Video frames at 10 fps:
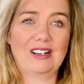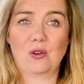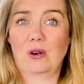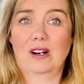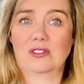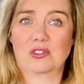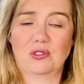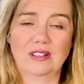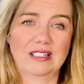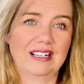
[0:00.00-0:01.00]
or
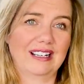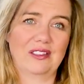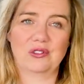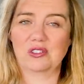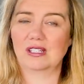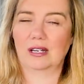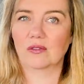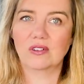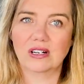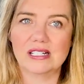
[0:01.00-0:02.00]
Australia, and they're just like
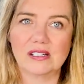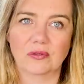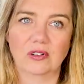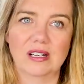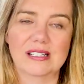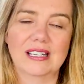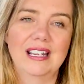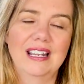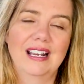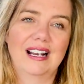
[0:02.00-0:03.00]
very different
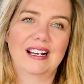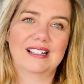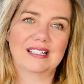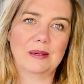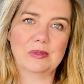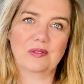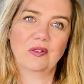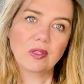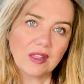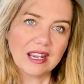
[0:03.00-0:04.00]
types of
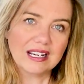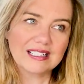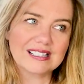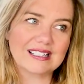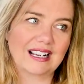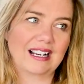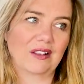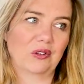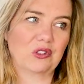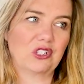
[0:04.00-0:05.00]
things.
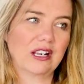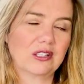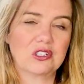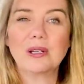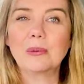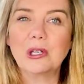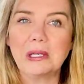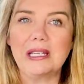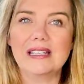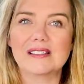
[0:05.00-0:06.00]
Their chocolate chip
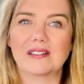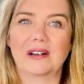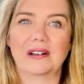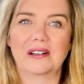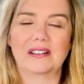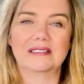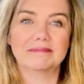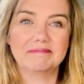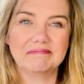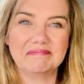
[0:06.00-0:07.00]
cookies are
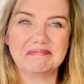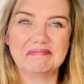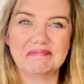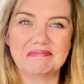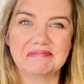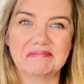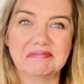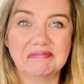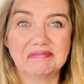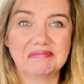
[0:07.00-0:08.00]

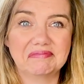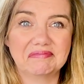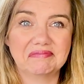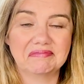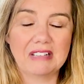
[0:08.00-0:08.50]
I